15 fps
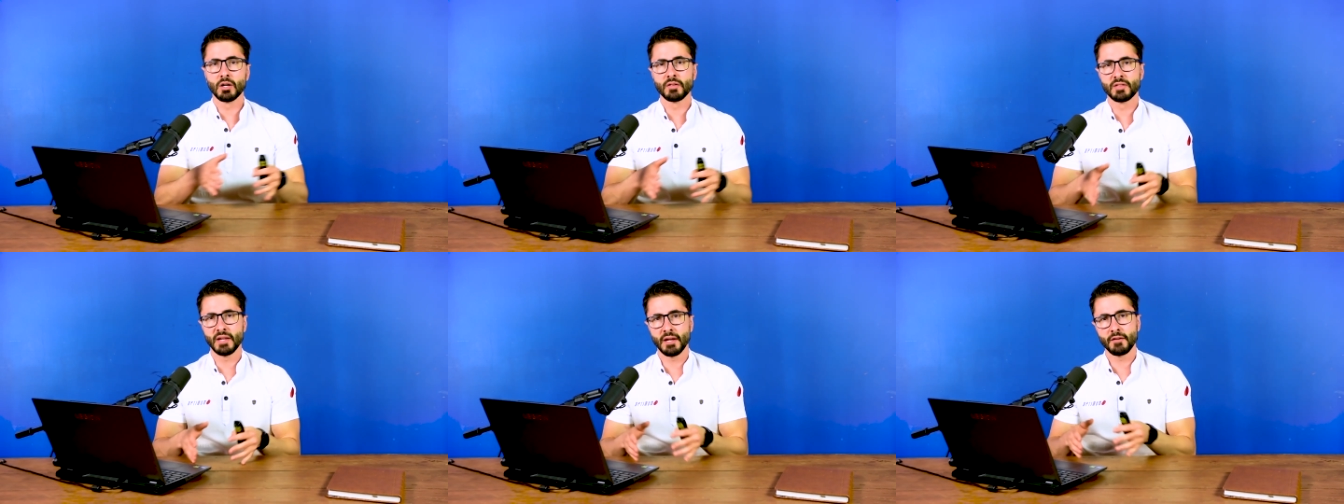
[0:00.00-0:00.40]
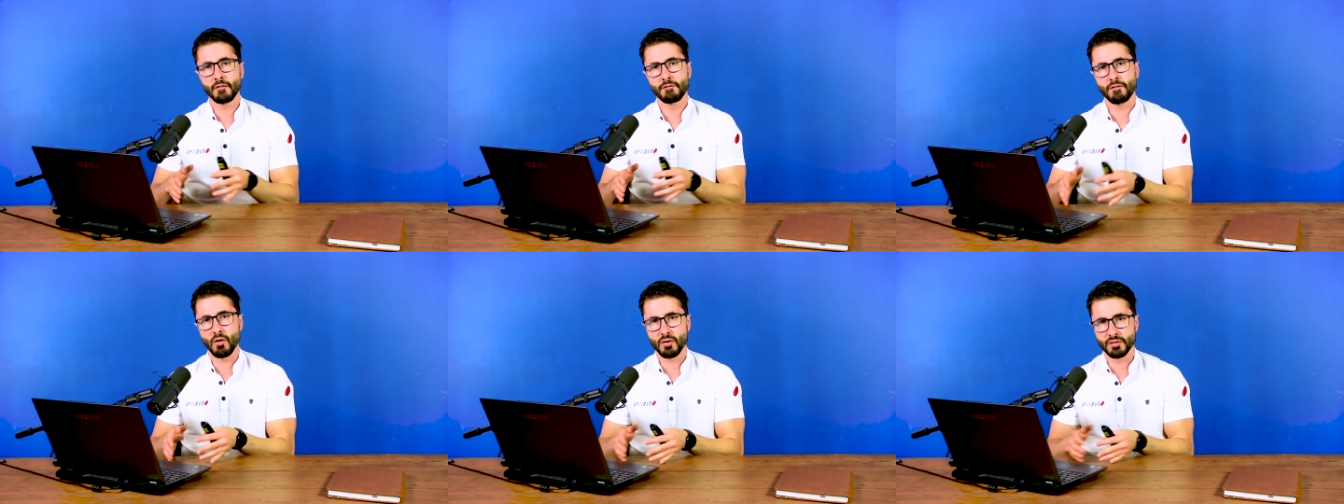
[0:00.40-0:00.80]
than
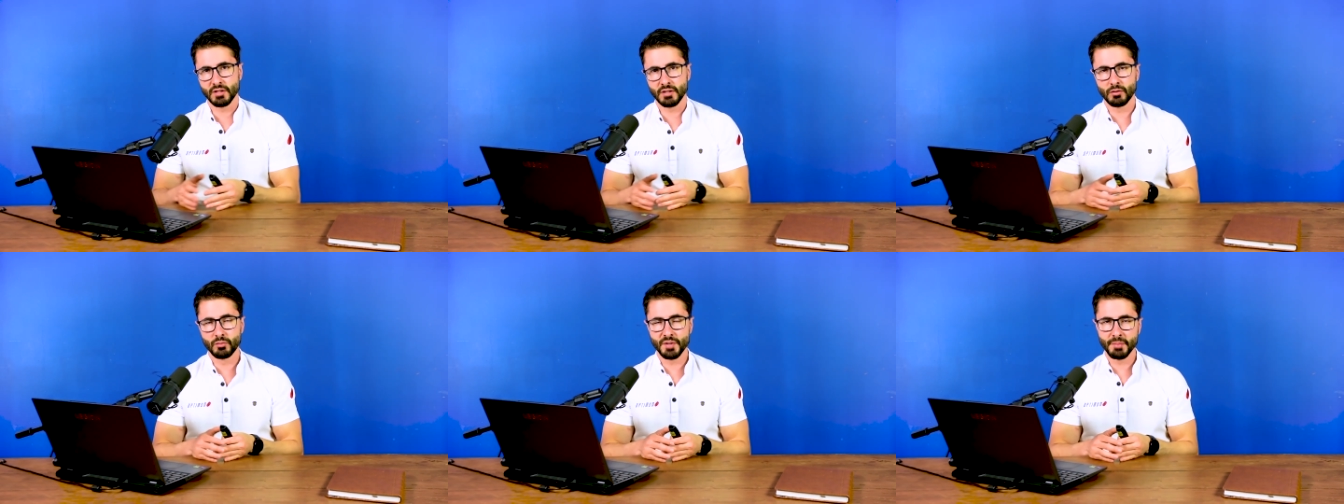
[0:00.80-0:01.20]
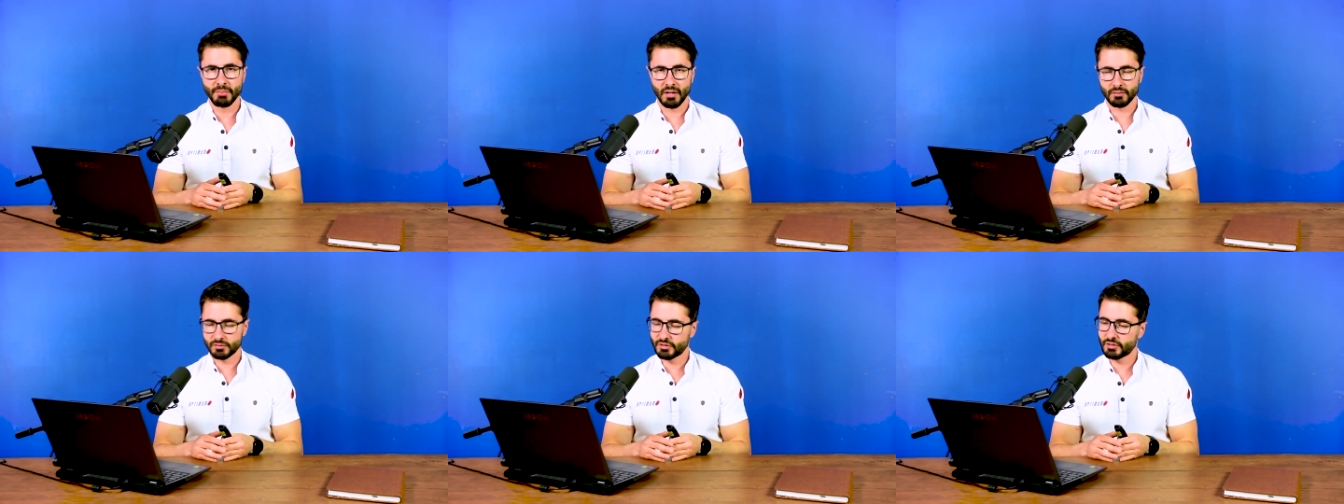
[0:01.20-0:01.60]
for the
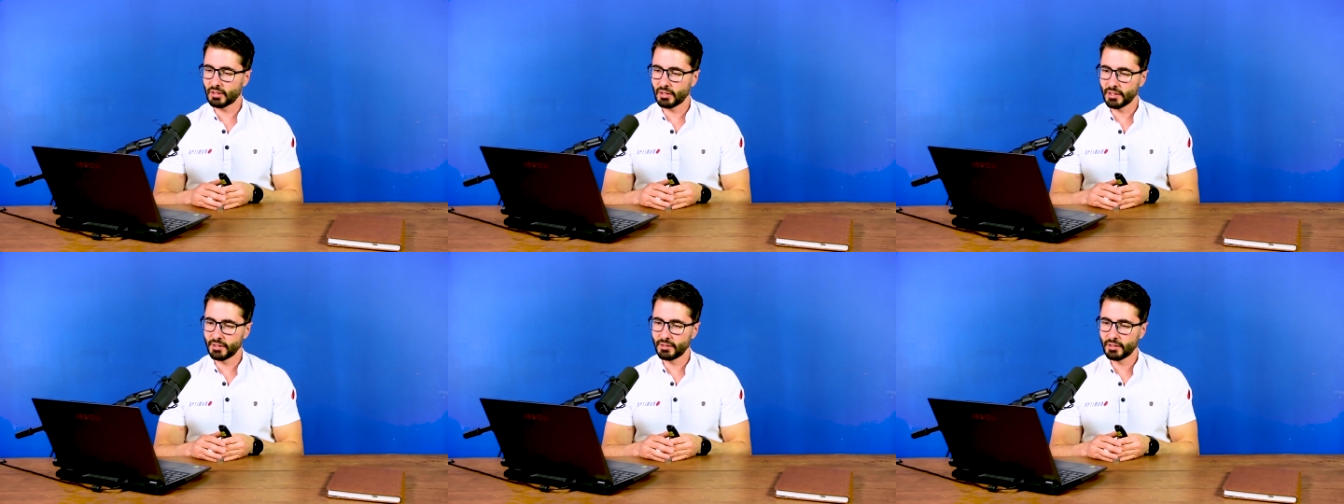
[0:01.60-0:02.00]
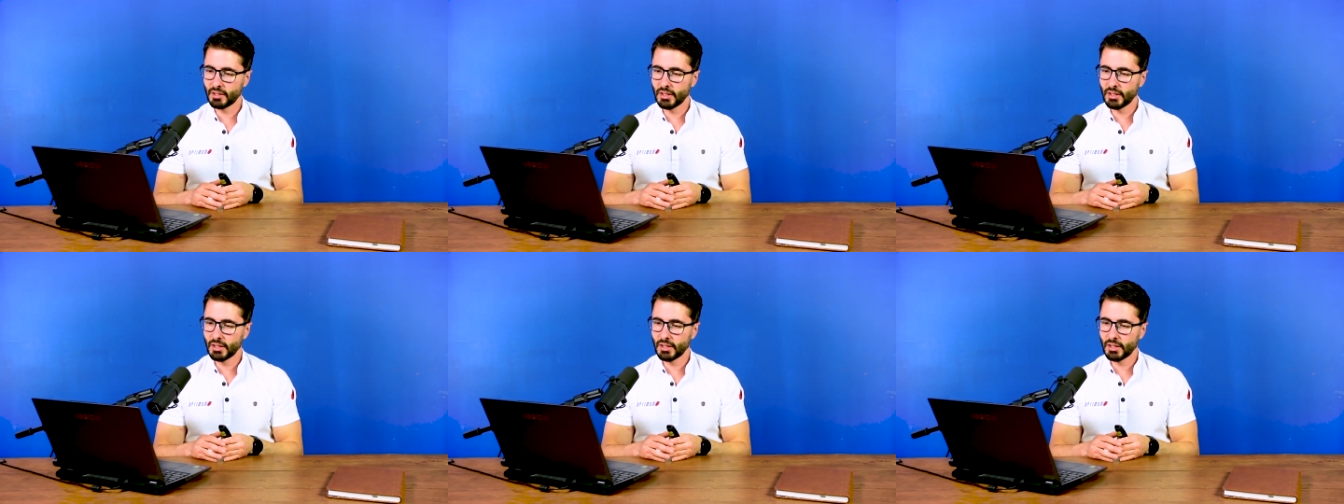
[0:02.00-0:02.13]
rebound side.